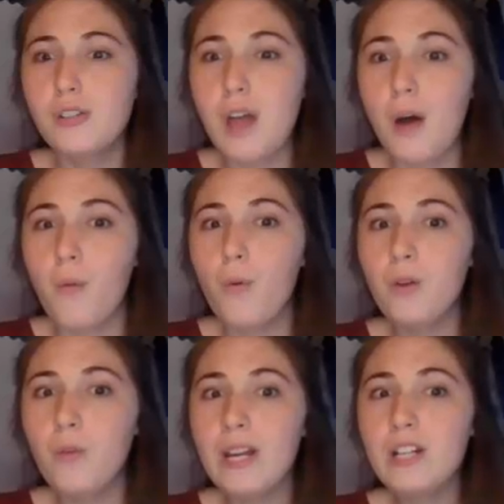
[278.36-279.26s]
So
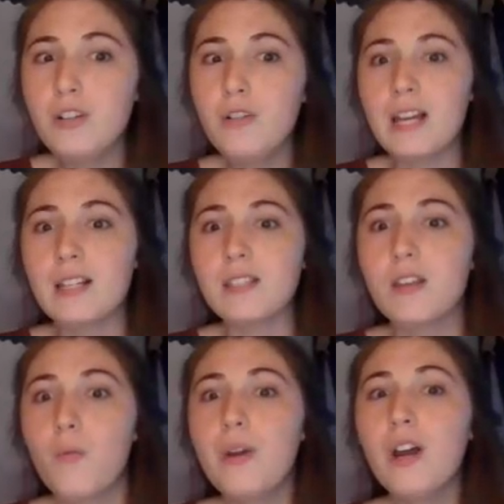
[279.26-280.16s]
when we do
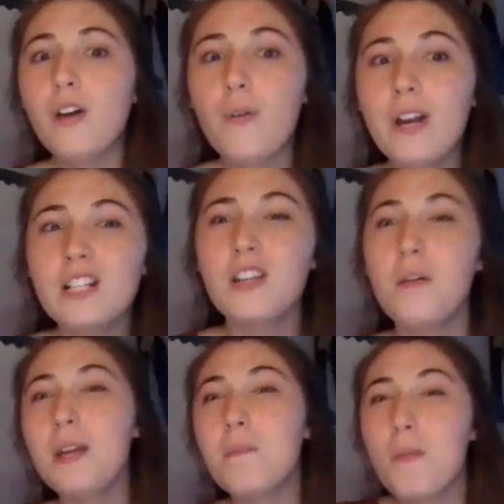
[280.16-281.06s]
this, we are going
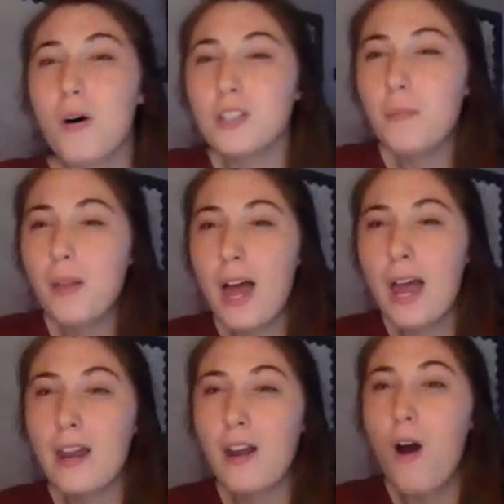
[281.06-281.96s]
to be
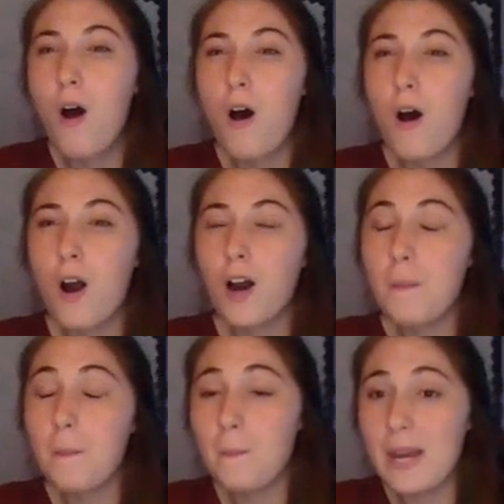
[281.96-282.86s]
multiplying
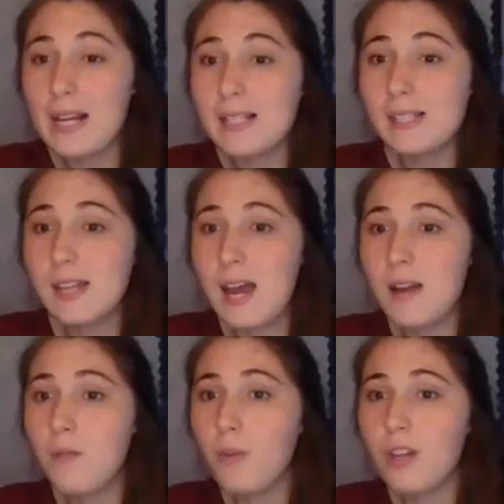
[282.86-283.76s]
our base
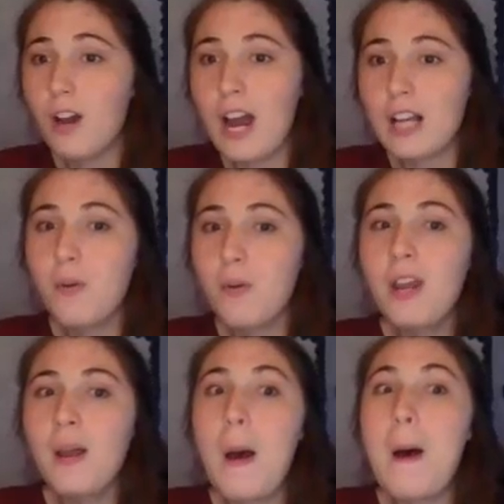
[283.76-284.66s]
10 with our
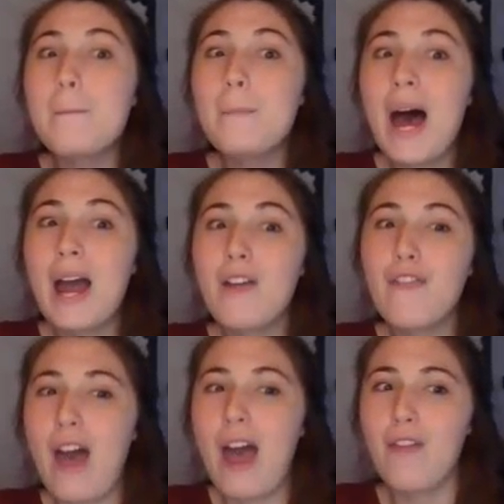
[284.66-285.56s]
exponent
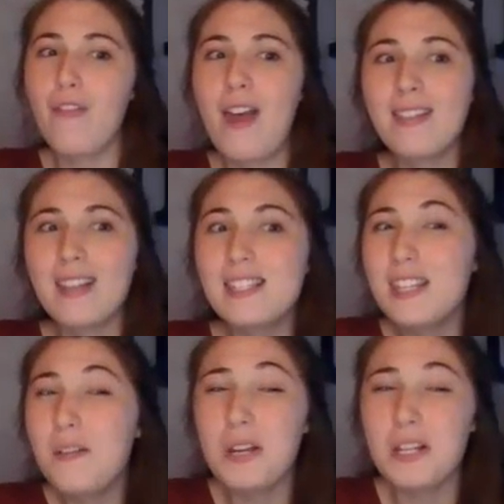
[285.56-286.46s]
by 5. And
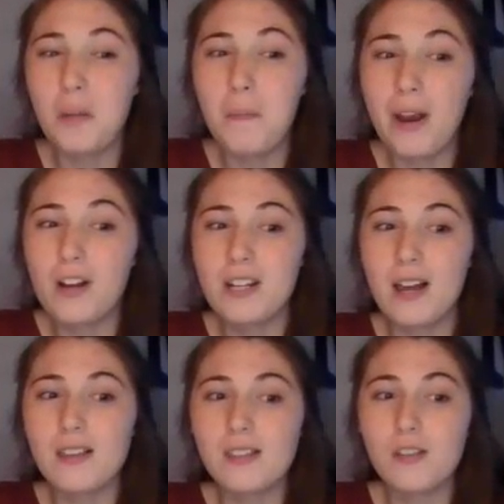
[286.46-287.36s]
let's see what Tamara
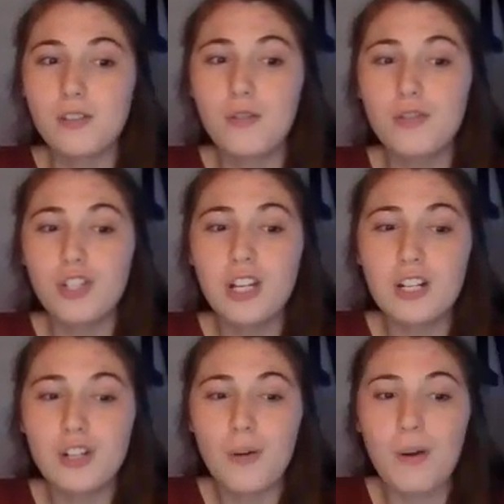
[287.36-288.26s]
does so she
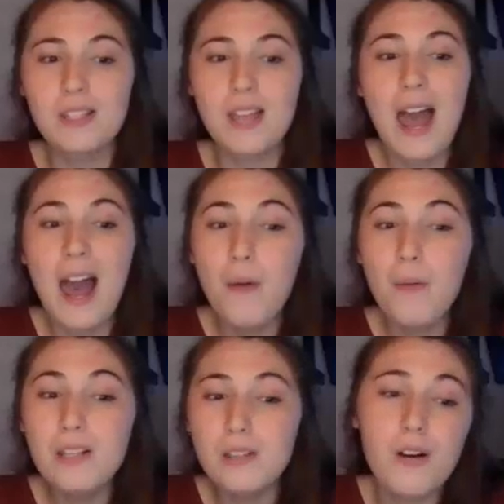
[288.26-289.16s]
can show us
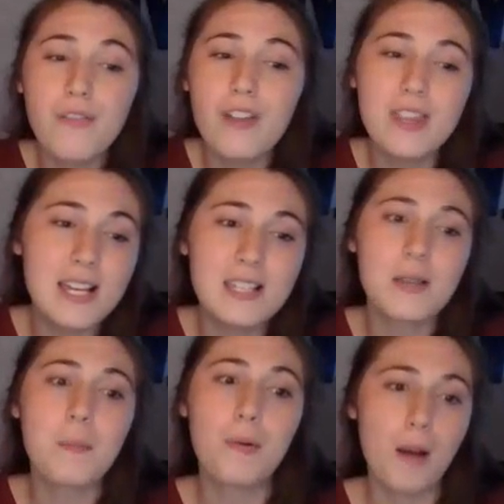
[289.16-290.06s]
how we solve
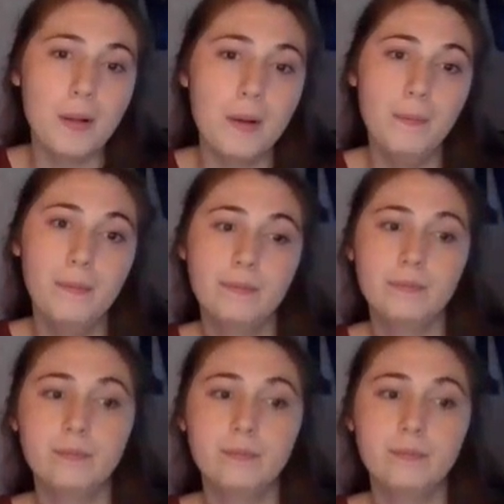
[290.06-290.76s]
this problem.